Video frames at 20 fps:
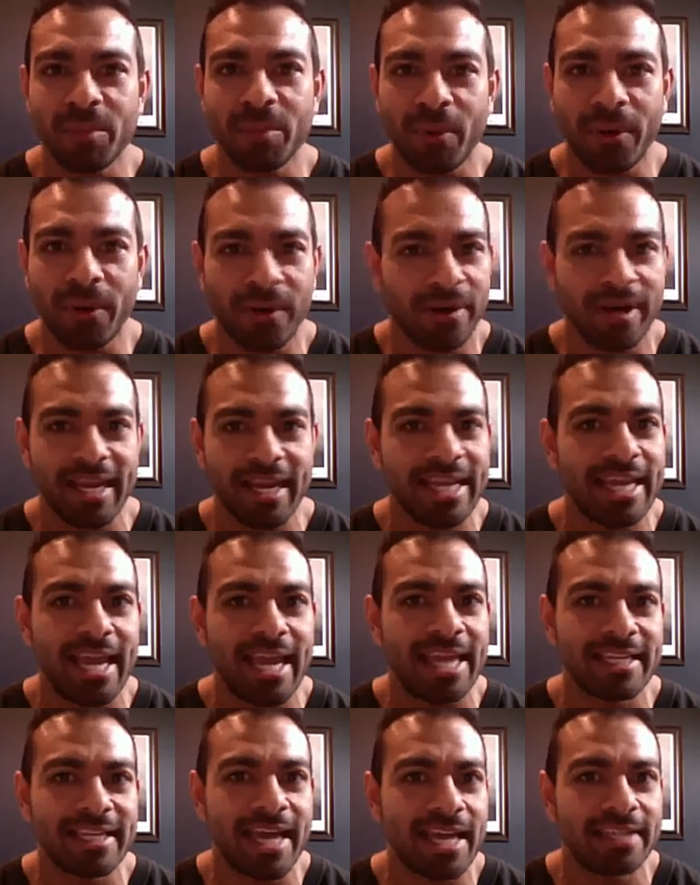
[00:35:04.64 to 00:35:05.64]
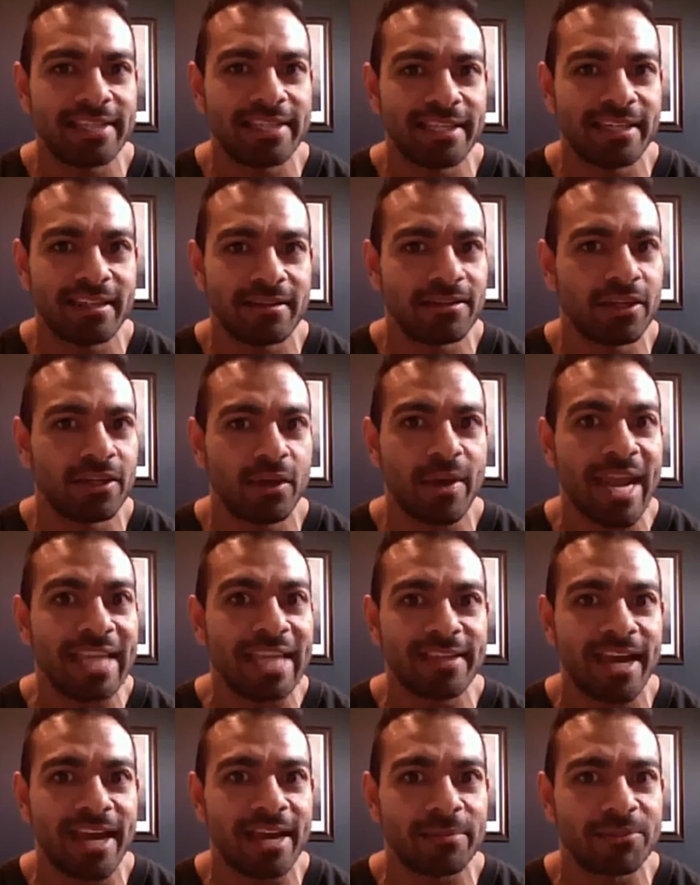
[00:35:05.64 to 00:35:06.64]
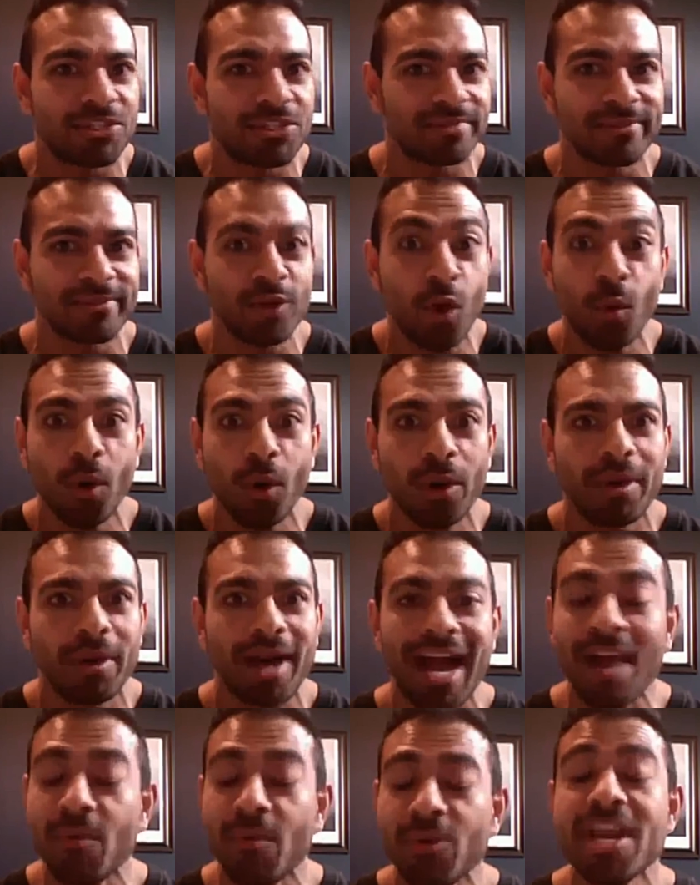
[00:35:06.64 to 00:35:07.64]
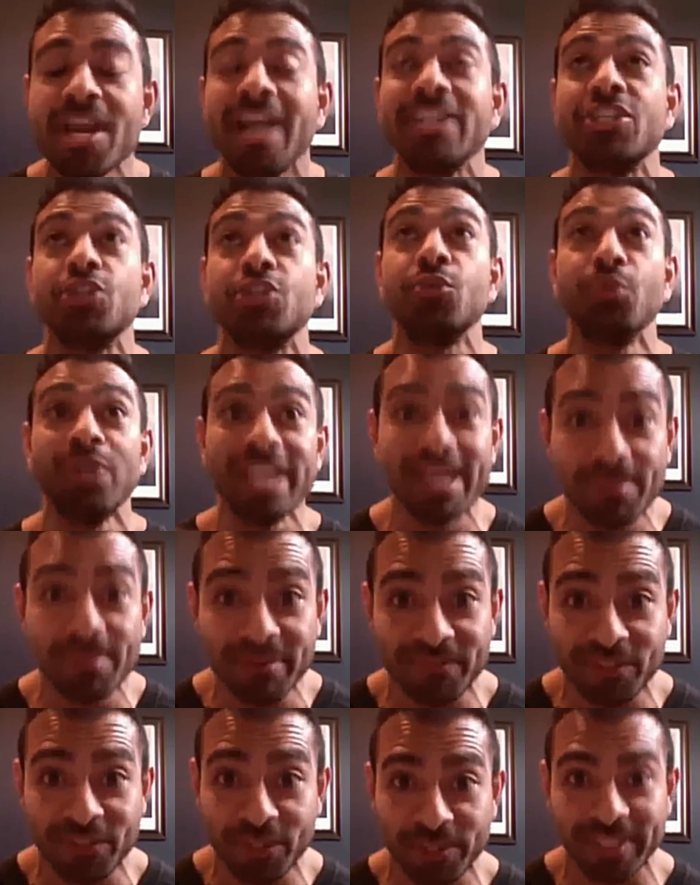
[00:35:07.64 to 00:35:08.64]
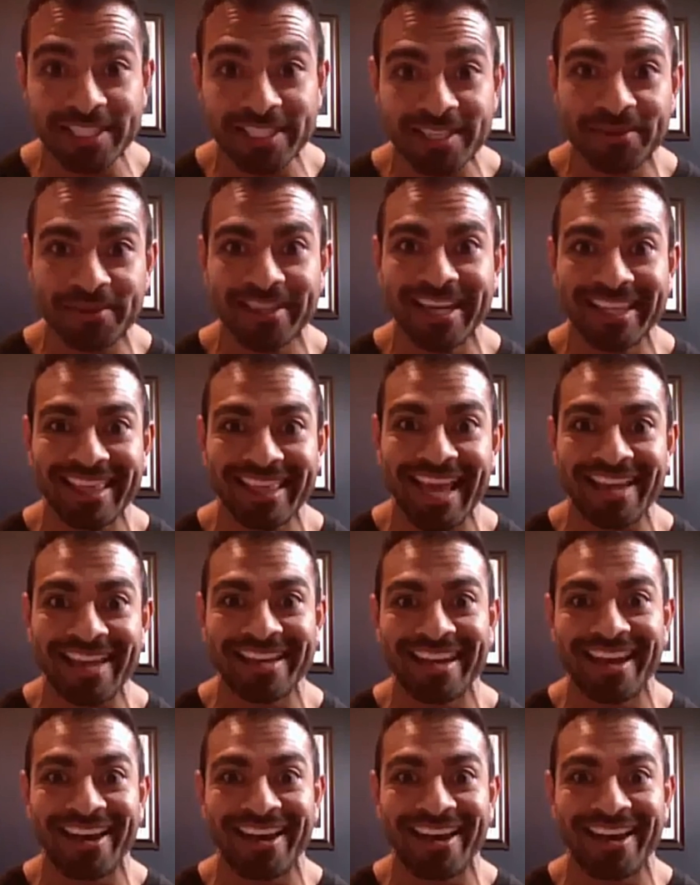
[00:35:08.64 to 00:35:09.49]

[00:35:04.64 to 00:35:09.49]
on the bar, and did it, you know, 8 times. Just no warm-up. I would not dream of doing something like that